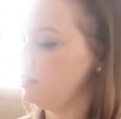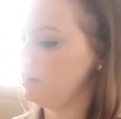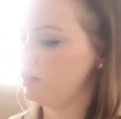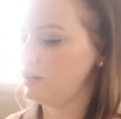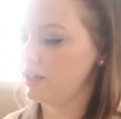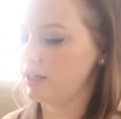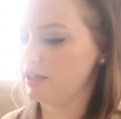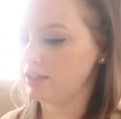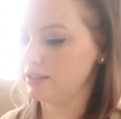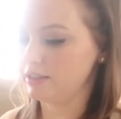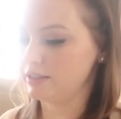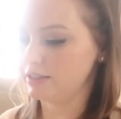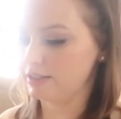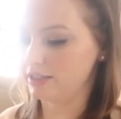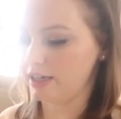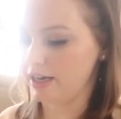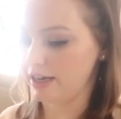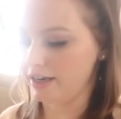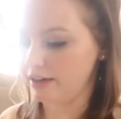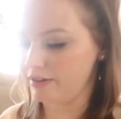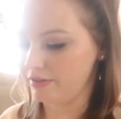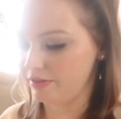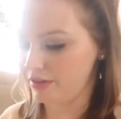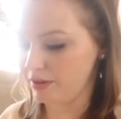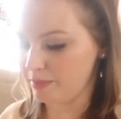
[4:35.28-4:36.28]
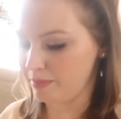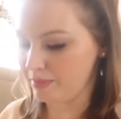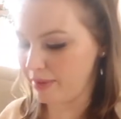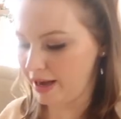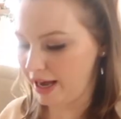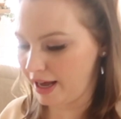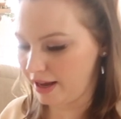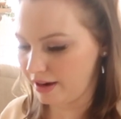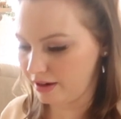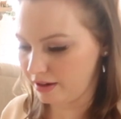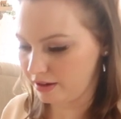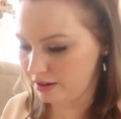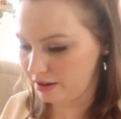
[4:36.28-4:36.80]
inside of the
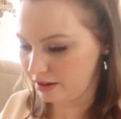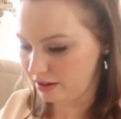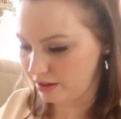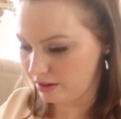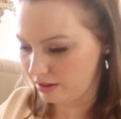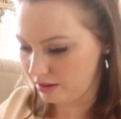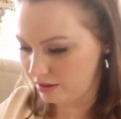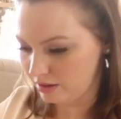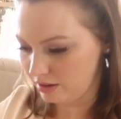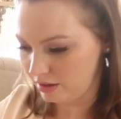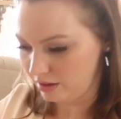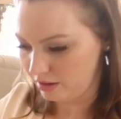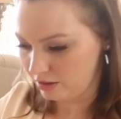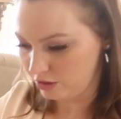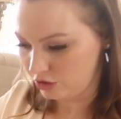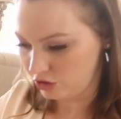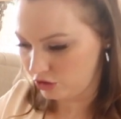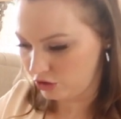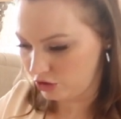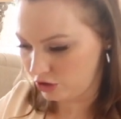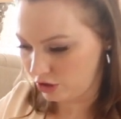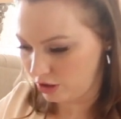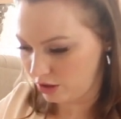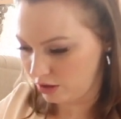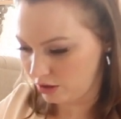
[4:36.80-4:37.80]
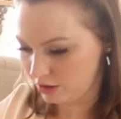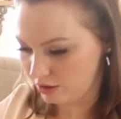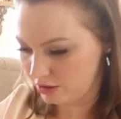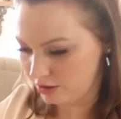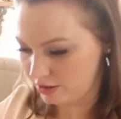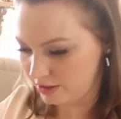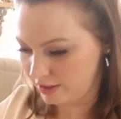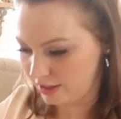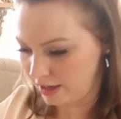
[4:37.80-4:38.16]
mat starts.